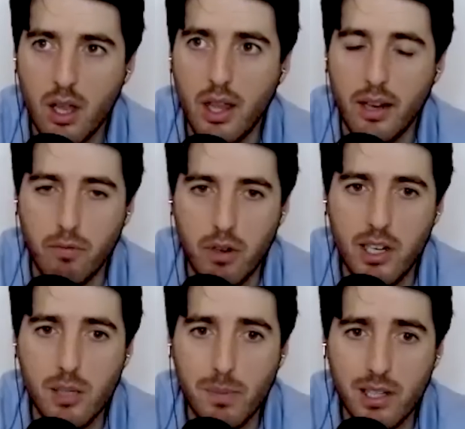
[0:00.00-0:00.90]
that
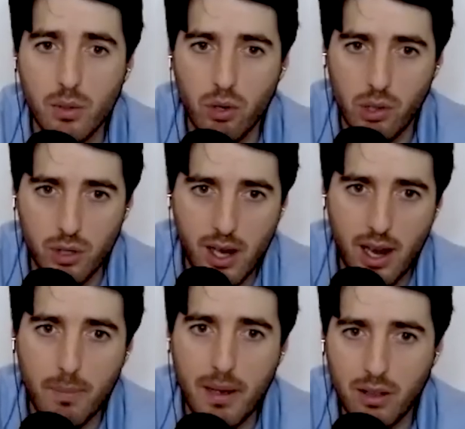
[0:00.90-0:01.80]
really speaks to what you were
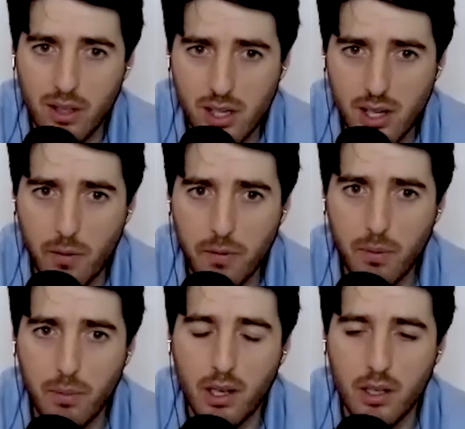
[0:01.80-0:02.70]
saying about the
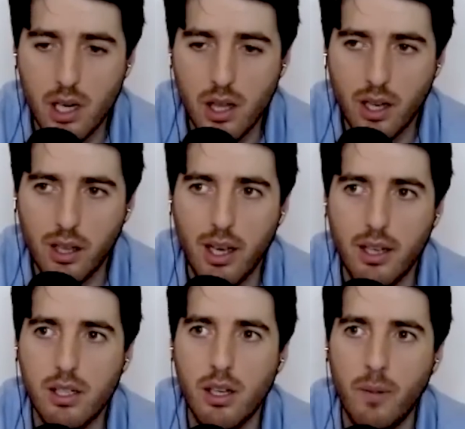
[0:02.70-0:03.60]
self, because I think
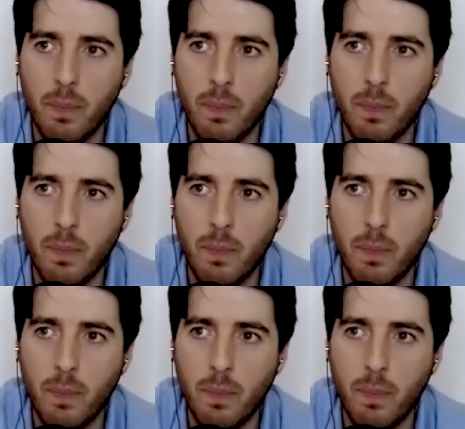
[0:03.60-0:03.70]
that's